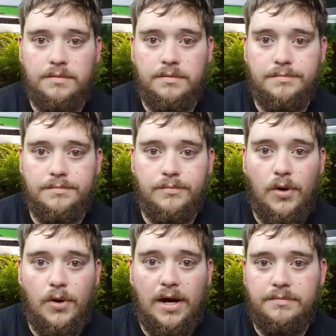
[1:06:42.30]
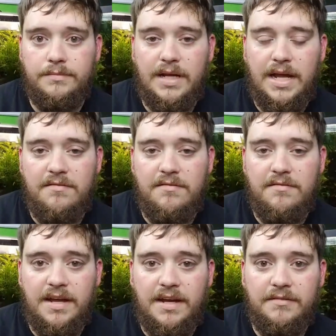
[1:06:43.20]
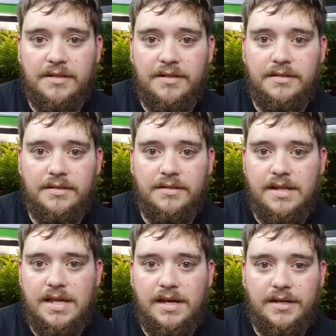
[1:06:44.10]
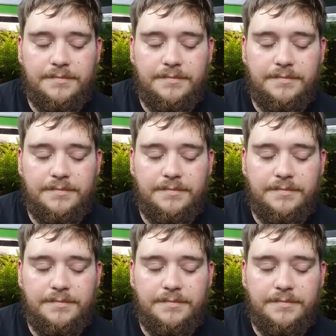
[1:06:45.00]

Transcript: wow, can't even think of it. The